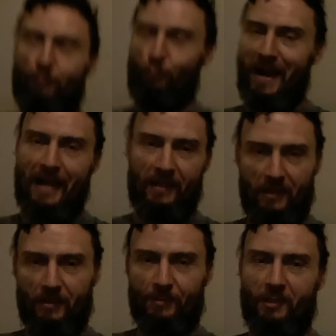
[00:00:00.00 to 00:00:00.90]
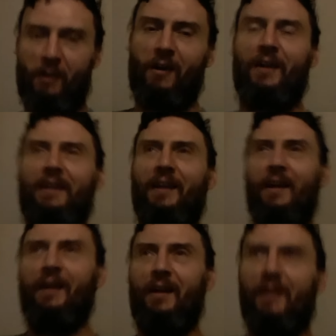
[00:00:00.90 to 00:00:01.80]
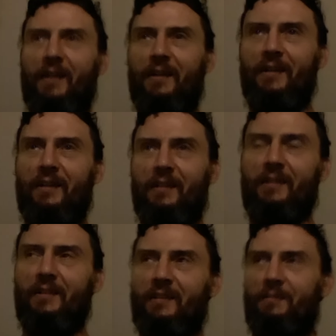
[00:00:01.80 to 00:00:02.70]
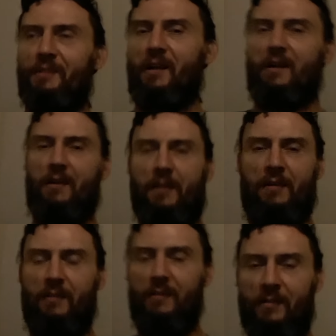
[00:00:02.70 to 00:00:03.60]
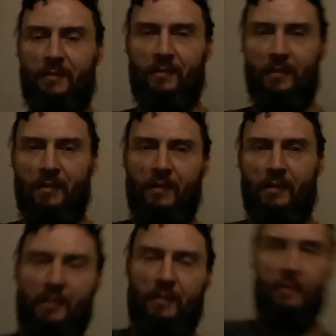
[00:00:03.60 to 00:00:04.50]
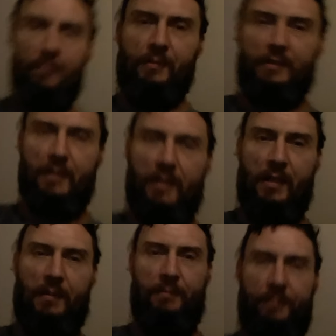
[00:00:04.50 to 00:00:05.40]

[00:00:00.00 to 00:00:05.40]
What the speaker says: bracket. I'm sorry. I'm tired. But yeah.